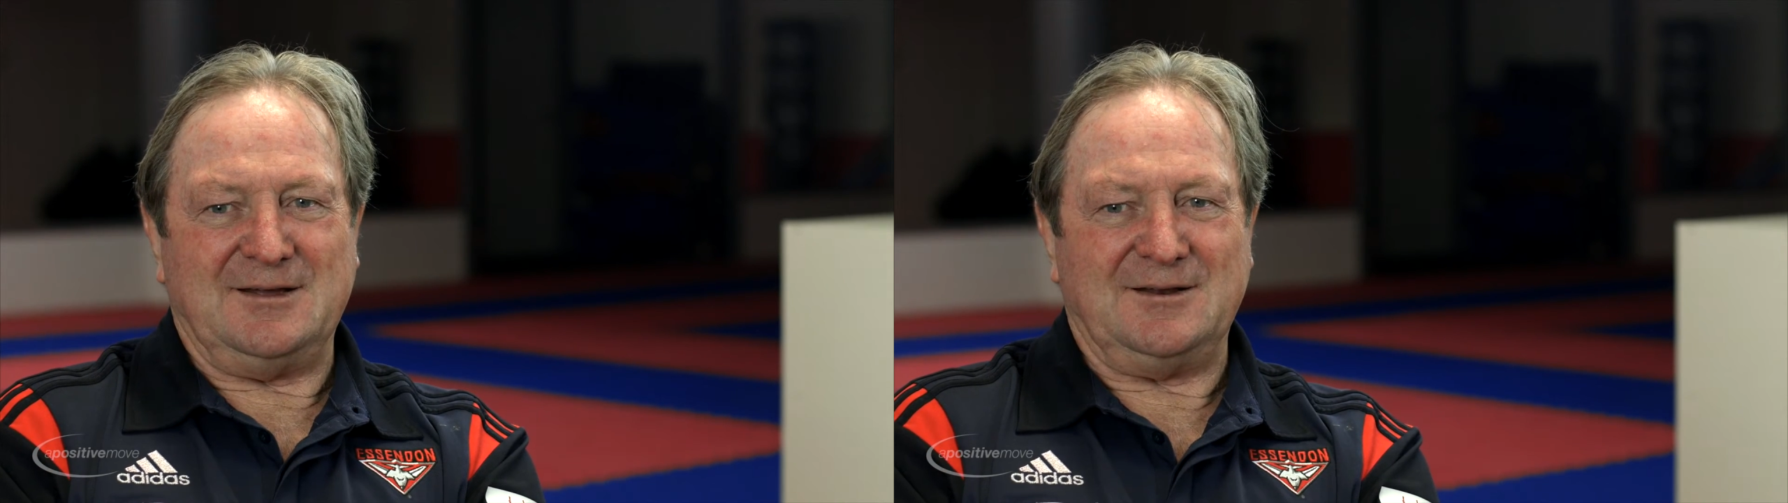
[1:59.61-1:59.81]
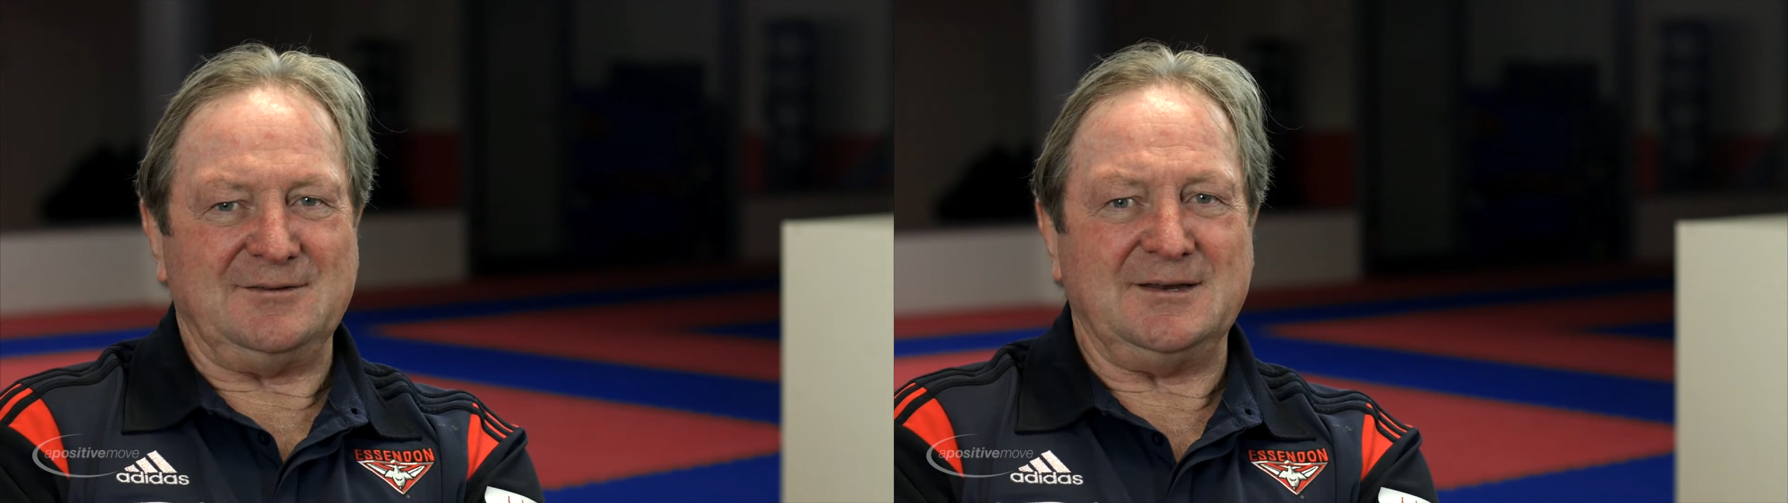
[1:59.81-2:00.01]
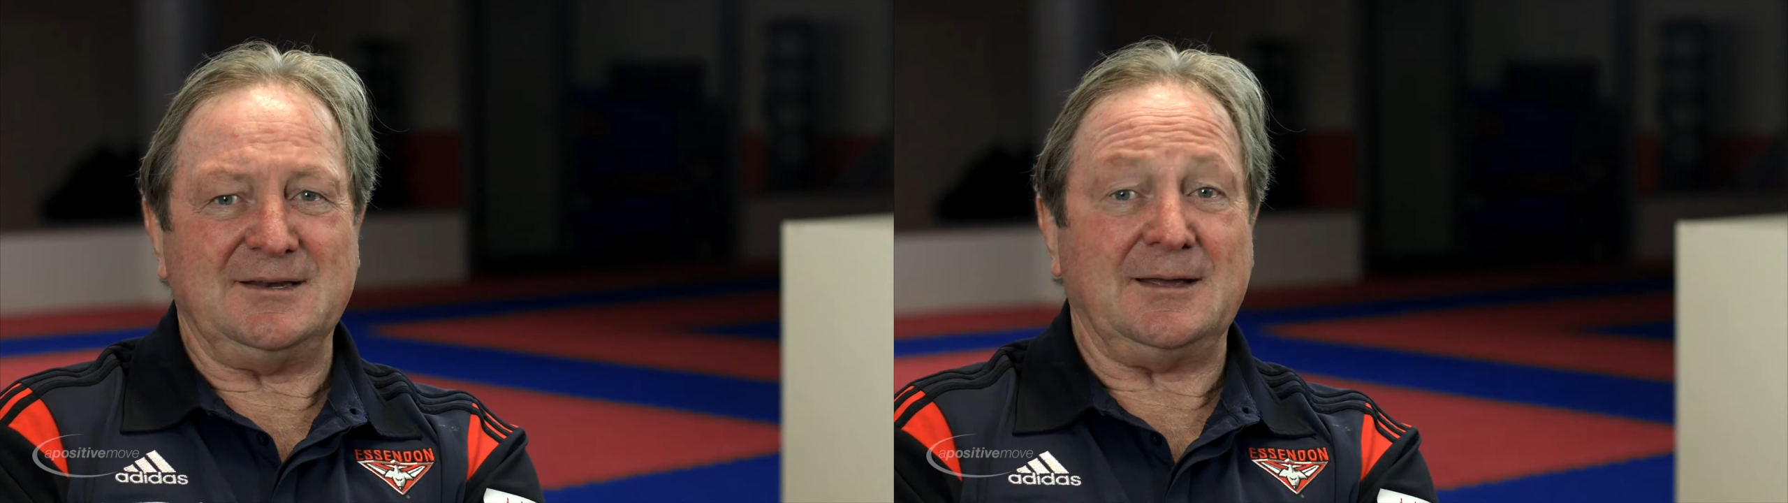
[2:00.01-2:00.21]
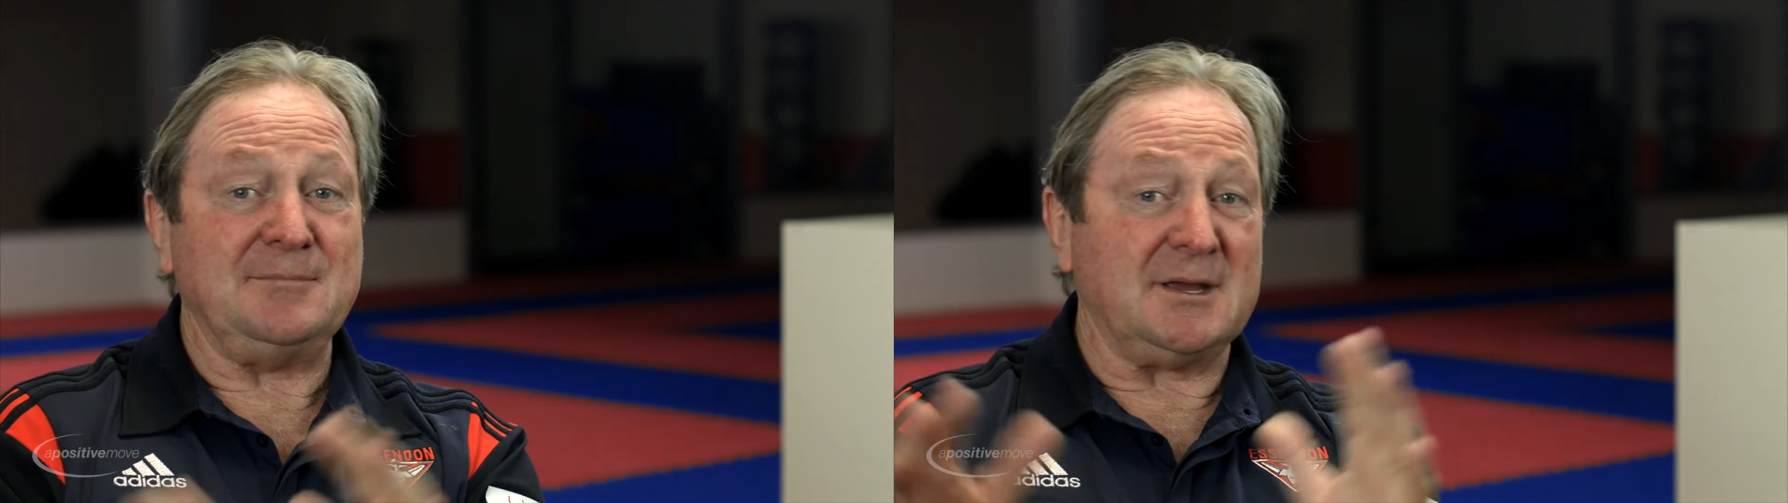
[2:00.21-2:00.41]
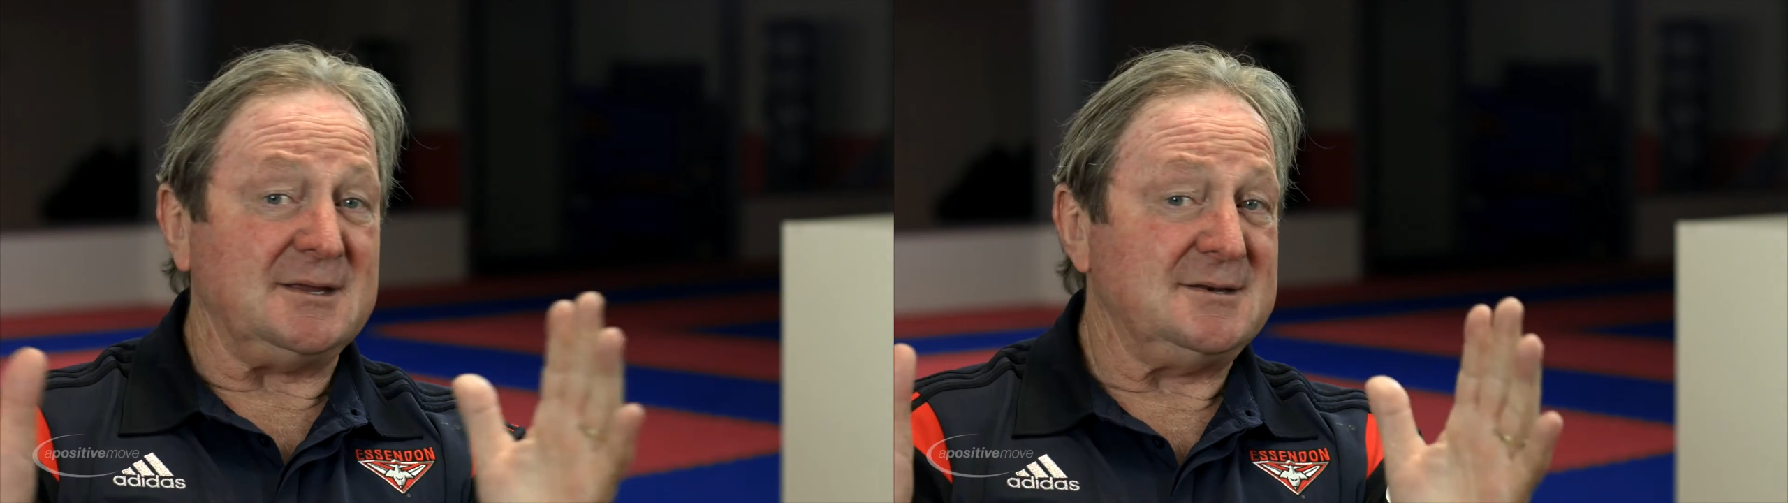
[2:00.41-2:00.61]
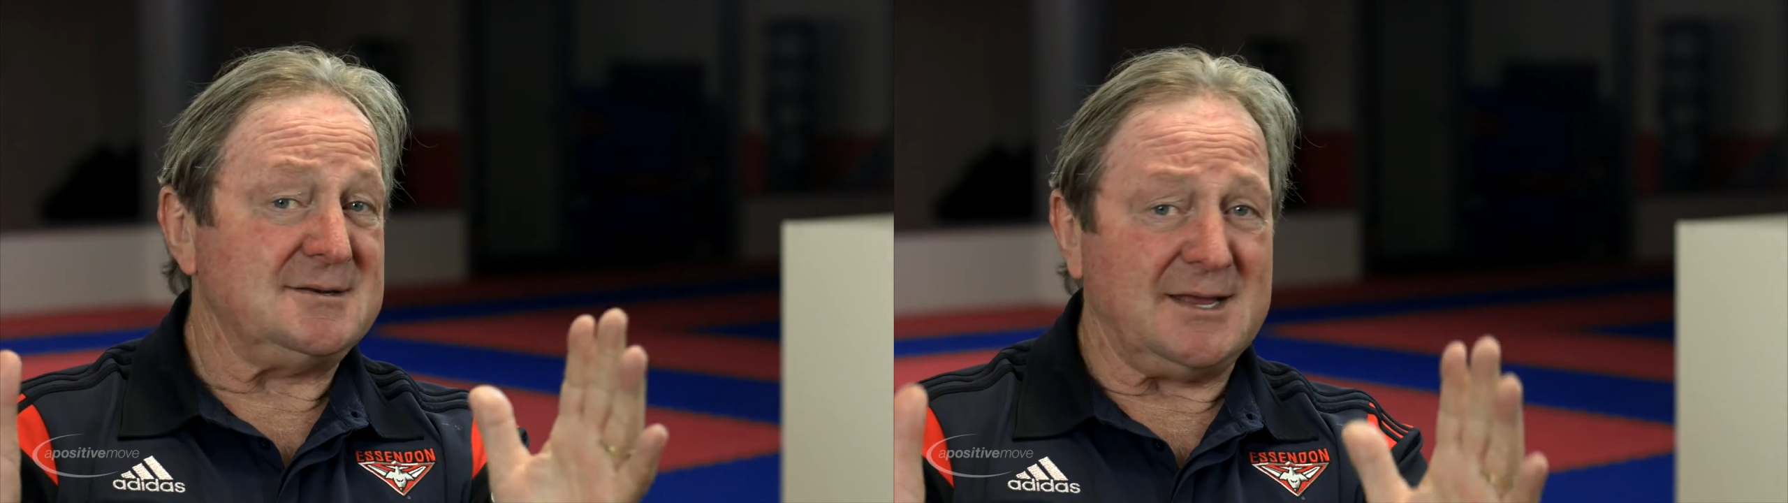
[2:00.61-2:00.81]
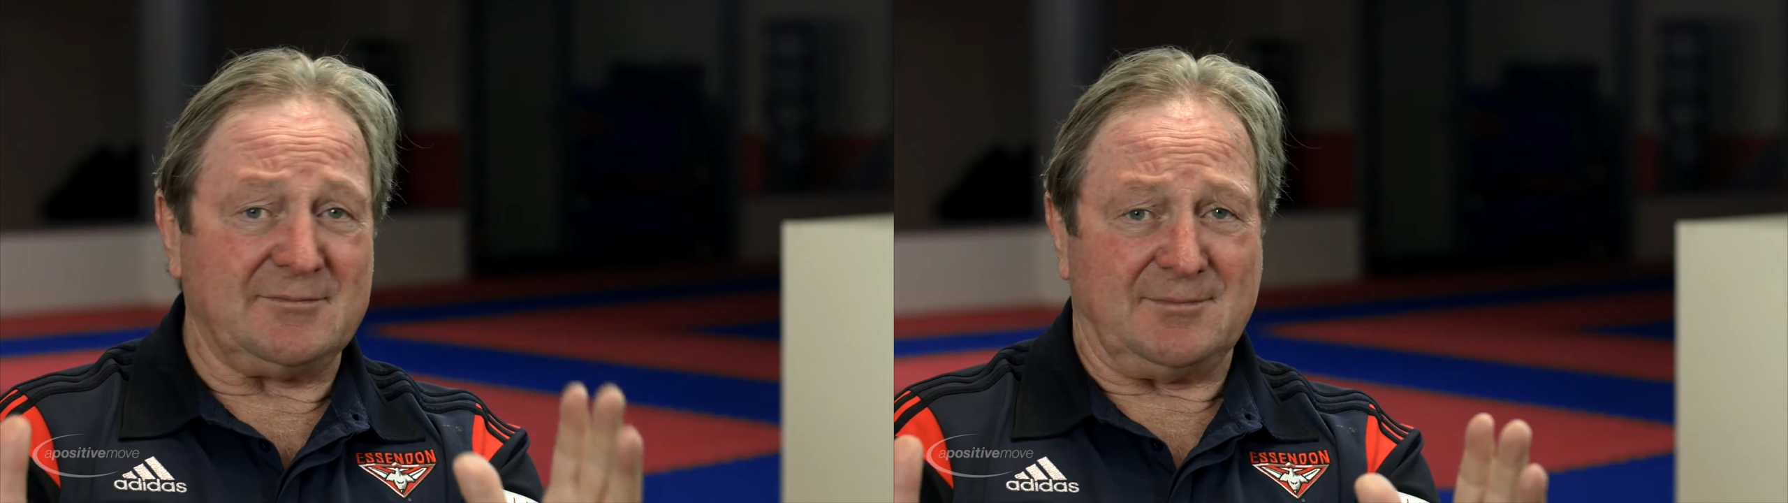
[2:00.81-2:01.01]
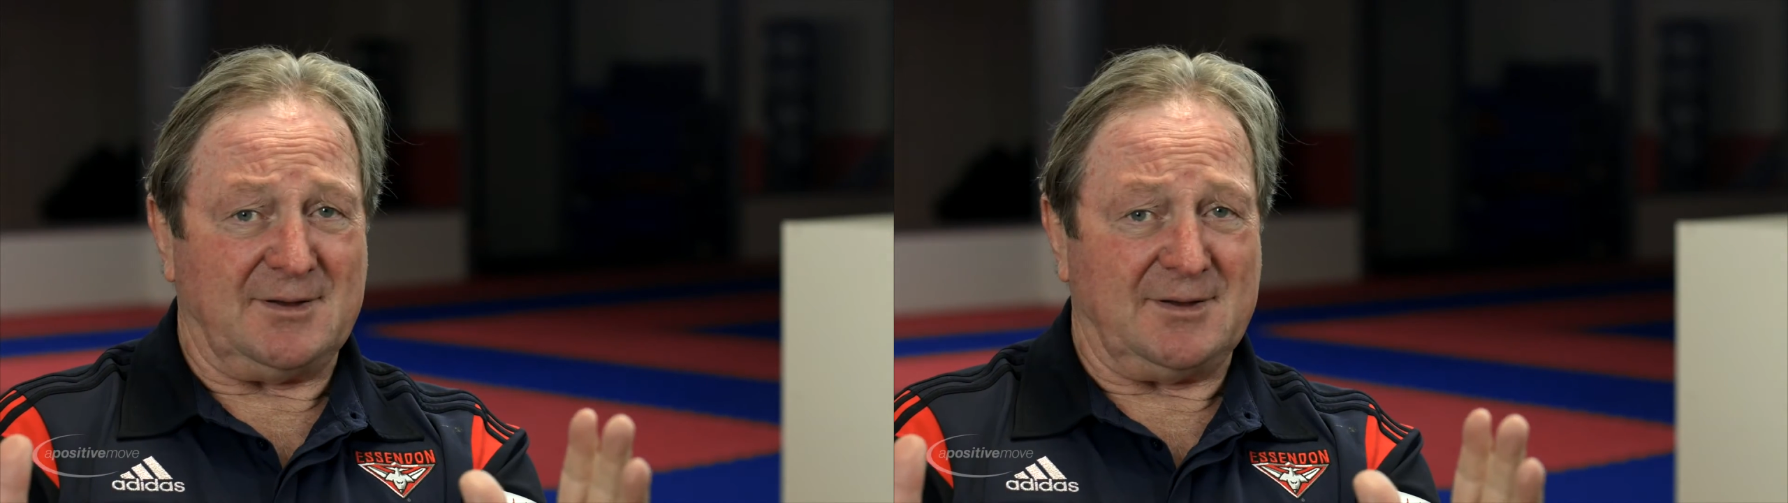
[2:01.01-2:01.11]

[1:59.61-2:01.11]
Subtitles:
And Mickey never